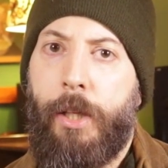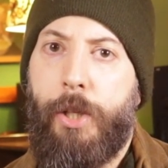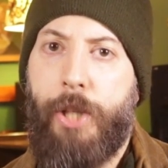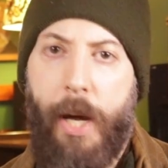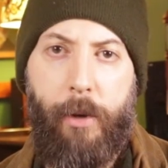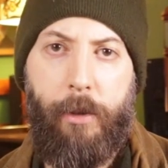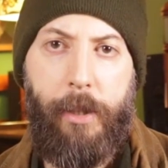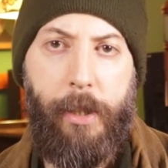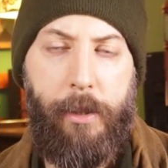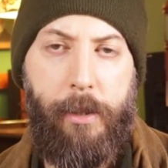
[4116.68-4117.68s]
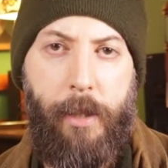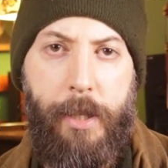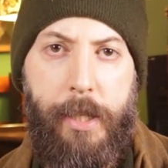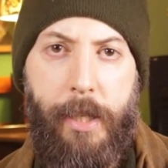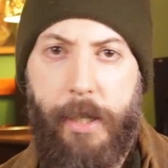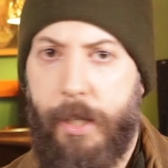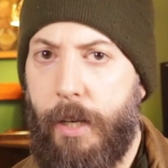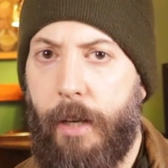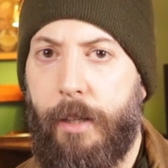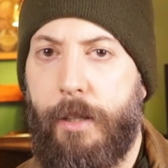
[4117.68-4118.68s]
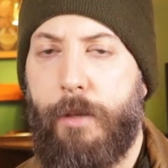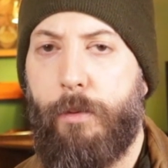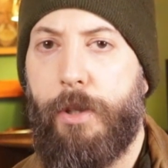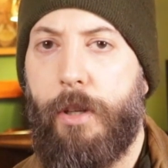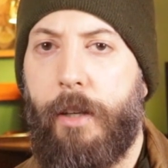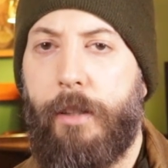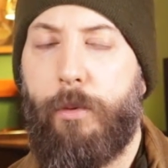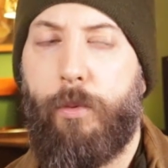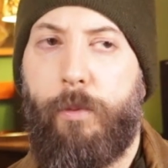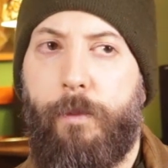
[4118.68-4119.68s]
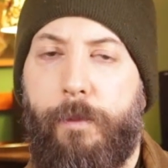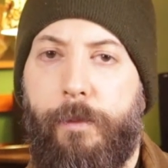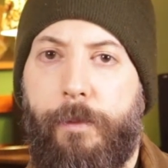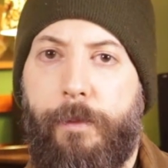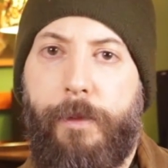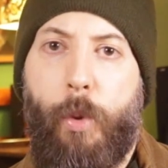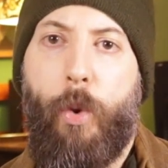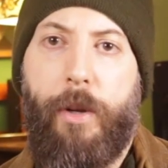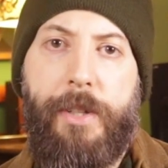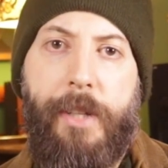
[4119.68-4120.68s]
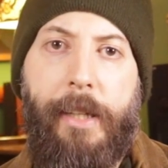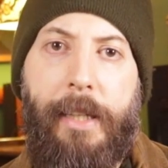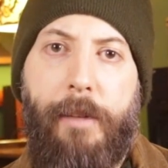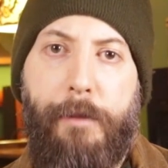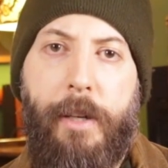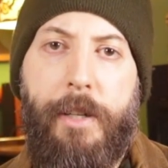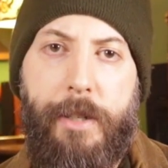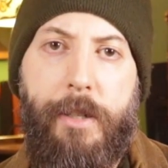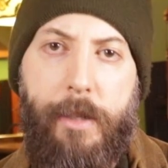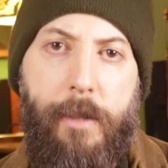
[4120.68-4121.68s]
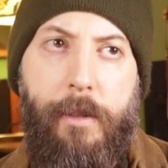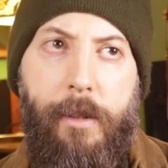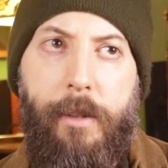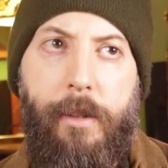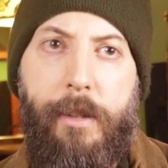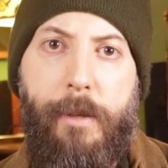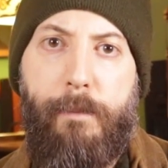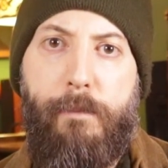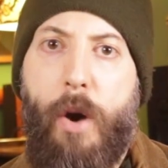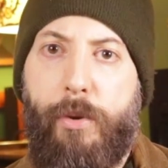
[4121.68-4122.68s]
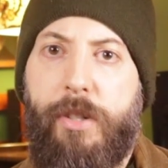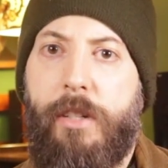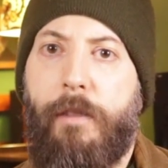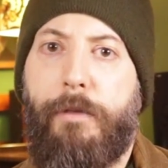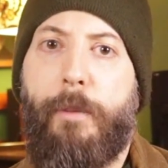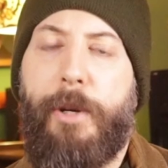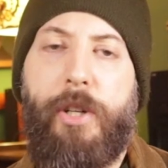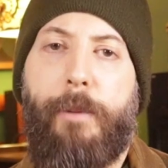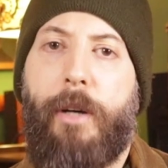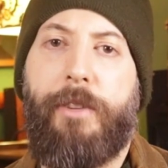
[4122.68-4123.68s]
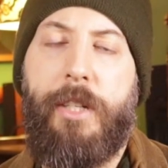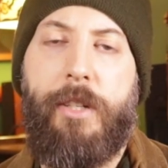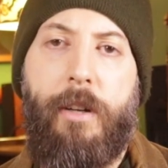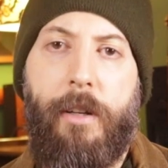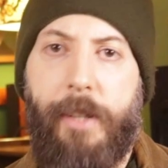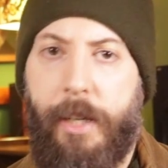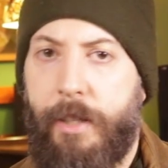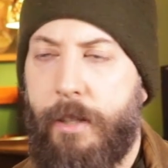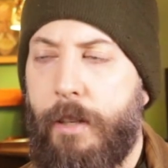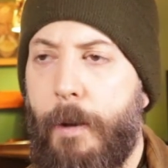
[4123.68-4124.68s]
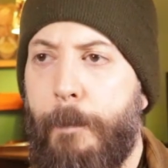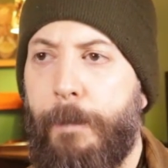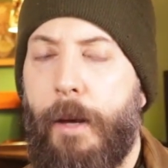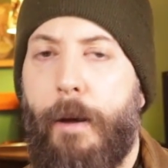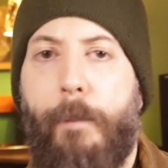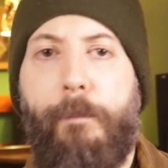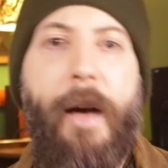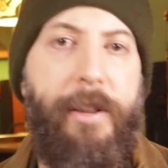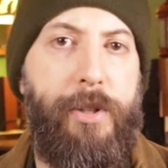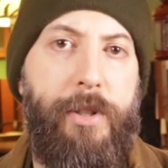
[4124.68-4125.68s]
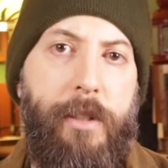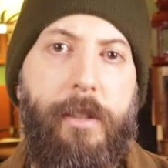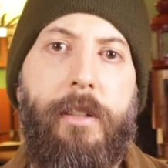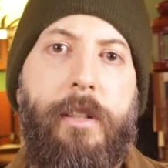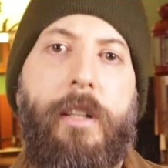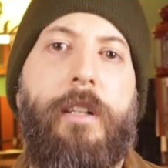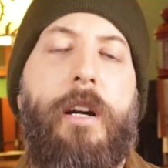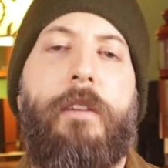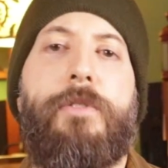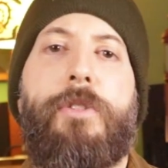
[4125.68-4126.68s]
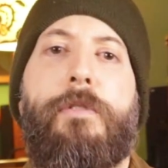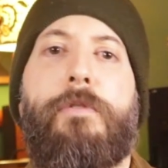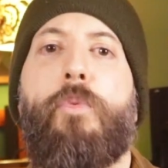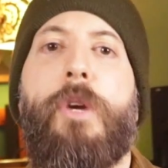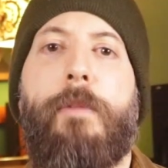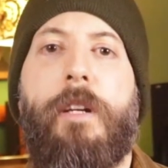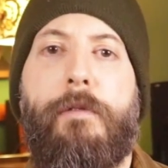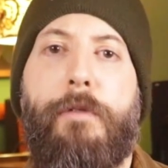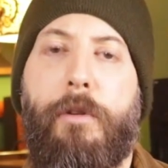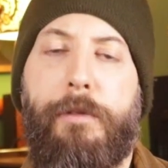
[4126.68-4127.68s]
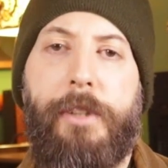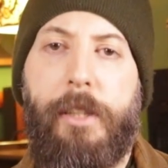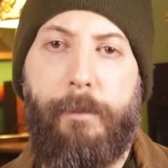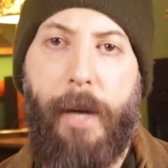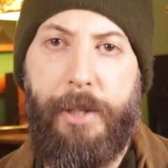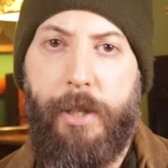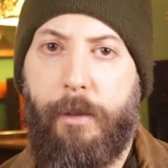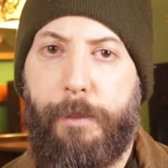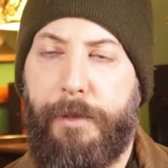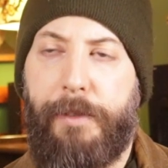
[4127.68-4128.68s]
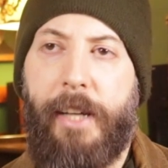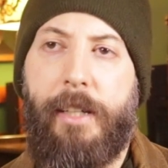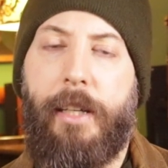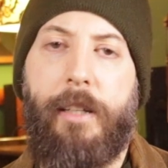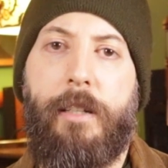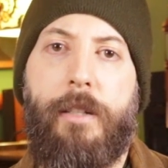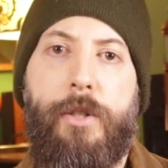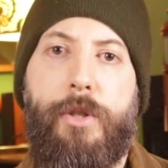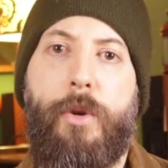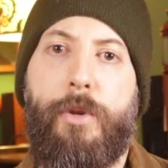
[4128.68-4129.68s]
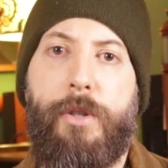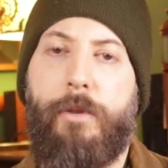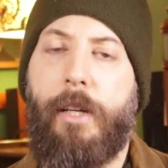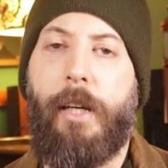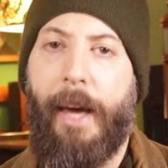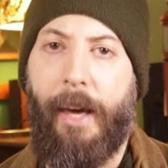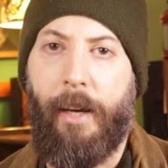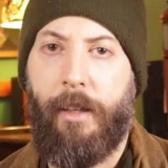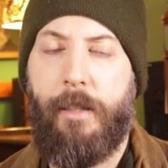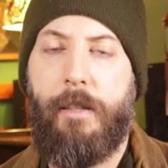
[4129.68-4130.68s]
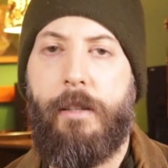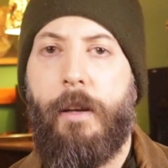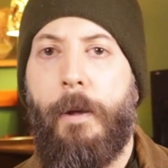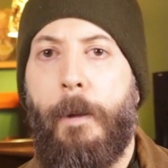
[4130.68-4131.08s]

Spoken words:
Generally, the Icelandic sagas, which are the ones that give us the most information about these contexts, mention the occurrence of women involved in magical prophetic and sorcery acts.